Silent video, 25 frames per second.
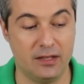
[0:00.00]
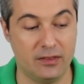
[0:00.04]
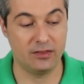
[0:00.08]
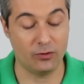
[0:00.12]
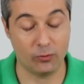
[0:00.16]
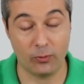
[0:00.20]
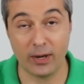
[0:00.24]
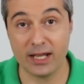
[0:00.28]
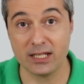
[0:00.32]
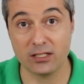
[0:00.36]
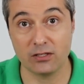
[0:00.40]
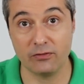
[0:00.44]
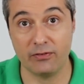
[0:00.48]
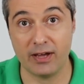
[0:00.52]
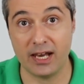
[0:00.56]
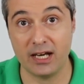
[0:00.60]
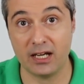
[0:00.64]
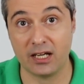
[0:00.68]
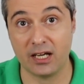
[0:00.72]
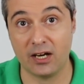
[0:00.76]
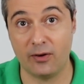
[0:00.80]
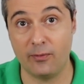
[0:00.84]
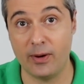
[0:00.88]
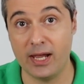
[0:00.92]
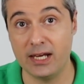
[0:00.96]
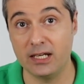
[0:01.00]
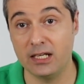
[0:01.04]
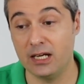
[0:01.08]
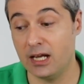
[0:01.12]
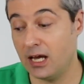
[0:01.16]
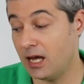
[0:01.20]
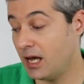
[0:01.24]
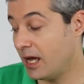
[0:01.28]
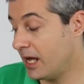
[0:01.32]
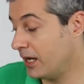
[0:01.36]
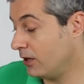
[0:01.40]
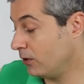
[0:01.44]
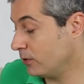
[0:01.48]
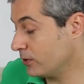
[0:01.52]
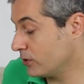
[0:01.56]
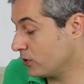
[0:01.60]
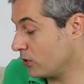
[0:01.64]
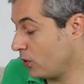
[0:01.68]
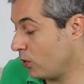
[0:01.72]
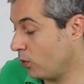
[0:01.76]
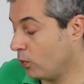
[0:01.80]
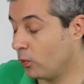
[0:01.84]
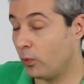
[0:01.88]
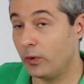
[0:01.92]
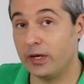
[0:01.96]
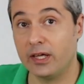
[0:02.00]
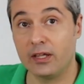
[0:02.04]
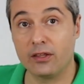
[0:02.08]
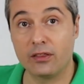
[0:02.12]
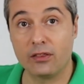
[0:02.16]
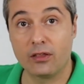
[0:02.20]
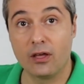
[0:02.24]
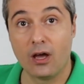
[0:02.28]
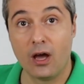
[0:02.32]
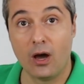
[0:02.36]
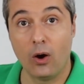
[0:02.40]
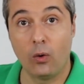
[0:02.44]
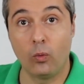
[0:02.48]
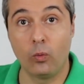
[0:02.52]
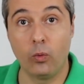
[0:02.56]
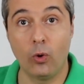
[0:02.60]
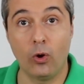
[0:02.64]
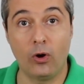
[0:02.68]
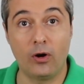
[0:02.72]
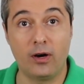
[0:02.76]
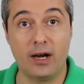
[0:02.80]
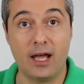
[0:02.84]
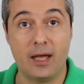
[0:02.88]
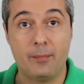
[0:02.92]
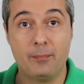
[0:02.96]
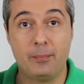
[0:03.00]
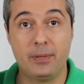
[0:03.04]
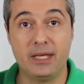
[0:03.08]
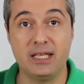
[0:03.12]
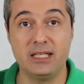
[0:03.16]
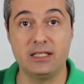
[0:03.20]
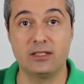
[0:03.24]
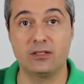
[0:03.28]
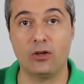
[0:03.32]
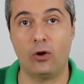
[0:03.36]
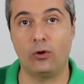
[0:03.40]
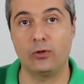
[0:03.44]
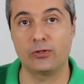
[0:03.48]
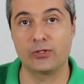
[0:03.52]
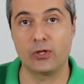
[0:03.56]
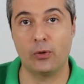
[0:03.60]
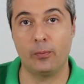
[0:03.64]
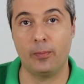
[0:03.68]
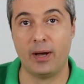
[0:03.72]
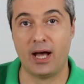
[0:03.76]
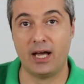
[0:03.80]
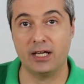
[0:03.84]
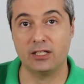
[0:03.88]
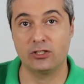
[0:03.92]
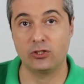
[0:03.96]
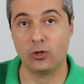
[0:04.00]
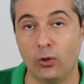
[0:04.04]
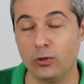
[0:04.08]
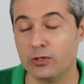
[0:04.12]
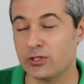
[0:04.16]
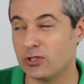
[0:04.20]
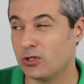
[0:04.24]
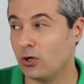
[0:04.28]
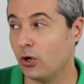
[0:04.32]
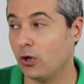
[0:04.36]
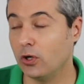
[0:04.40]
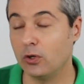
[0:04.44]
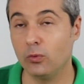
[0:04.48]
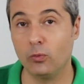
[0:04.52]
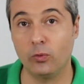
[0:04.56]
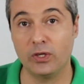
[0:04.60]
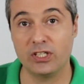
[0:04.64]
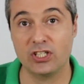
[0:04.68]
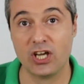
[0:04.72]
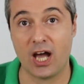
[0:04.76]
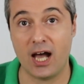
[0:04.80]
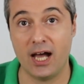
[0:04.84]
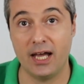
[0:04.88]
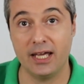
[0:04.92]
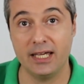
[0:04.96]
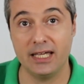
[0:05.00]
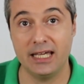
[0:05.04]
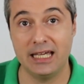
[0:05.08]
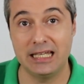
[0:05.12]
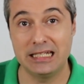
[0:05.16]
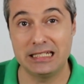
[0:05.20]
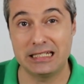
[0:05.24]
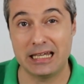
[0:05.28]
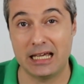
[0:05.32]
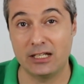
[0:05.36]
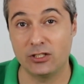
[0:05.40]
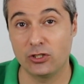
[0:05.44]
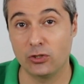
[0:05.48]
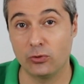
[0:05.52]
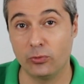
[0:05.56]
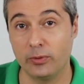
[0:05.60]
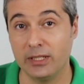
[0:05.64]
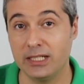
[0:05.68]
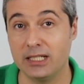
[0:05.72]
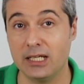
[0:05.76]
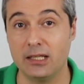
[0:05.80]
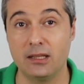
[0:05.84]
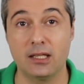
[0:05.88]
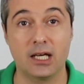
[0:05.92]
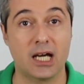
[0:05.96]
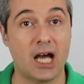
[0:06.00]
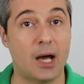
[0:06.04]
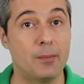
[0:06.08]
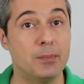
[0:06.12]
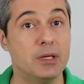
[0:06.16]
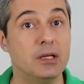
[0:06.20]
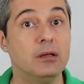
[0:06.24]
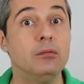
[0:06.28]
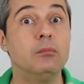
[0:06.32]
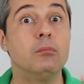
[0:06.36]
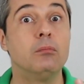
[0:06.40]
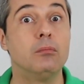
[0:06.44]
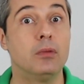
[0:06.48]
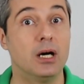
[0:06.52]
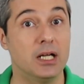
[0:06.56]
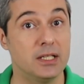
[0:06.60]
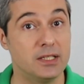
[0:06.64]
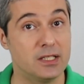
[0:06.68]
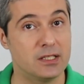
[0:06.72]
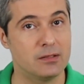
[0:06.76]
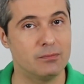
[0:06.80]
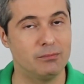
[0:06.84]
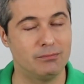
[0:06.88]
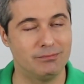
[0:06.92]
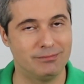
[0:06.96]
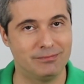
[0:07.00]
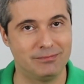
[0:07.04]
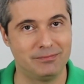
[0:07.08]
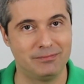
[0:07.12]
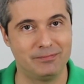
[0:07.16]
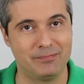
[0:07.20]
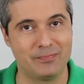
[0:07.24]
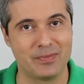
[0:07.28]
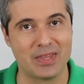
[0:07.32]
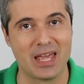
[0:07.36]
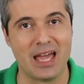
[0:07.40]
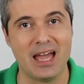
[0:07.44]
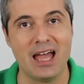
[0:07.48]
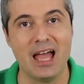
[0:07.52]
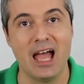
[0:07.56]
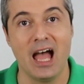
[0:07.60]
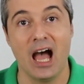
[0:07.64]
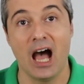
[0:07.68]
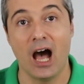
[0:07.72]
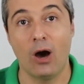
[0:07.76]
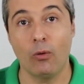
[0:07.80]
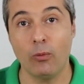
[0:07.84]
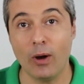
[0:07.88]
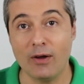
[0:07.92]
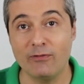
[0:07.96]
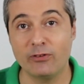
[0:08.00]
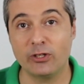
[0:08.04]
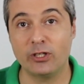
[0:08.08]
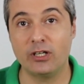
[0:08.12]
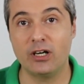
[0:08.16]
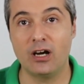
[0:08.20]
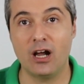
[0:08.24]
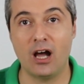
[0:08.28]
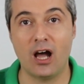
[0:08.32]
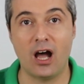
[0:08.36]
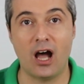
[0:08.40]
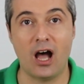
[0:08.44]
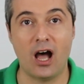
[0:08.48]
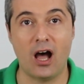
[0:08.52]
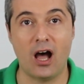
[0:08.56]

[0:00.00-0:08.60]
the rest of Anna Karenina, and also with War and Peace, also by Tolstoy, which I intend to read in the coming months. However,